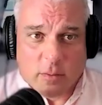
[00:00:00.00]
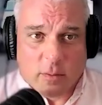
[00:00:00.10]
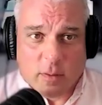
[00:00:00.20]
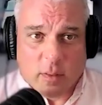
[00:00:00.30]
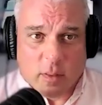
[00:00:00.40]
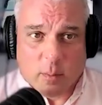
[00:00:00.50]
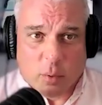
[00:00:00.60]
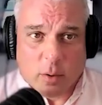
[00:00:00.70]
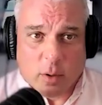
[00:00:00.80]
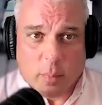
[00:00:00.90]
other than the
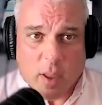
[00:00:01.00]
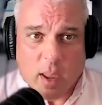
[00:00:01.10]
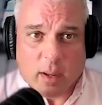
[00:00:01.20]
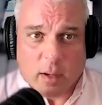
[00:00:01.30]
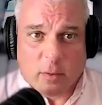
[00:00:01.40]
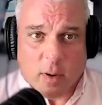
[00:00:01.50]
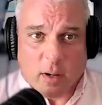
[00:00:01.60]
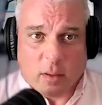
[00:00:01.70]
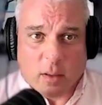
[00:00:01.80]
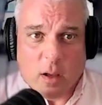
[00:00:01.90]
employer paying a
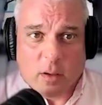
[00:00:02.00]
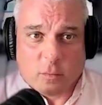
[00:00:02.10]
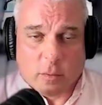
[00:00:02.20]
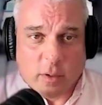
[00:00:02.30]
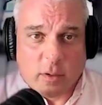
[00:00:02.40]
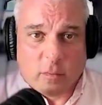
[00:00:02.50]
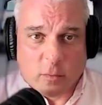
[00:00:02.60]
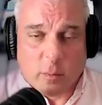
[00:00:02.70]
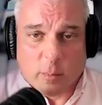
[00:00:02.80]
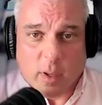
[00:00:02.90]
direct cost or the
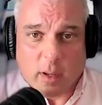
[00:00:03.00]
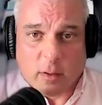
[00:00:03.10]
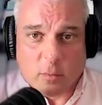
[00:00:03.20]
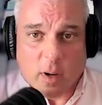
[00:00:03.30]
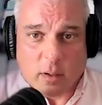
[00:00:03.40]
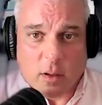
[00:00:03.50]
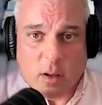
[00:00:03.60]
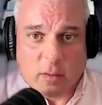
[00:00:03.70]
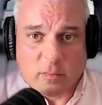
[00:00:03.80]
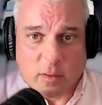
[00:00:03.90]
consumer paying a direct
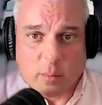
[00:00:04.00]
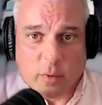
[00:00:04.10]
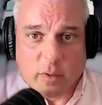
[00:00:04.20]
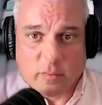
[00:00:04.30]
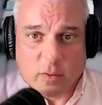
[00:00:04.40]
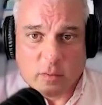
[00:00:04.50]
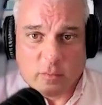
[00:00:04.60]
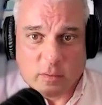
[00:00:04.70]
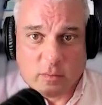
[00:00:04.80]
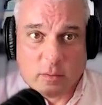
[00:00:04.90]
cost at the point of
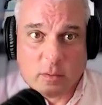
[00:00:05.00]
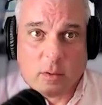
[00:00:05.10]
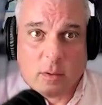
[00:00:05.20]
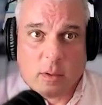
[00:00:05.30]
service,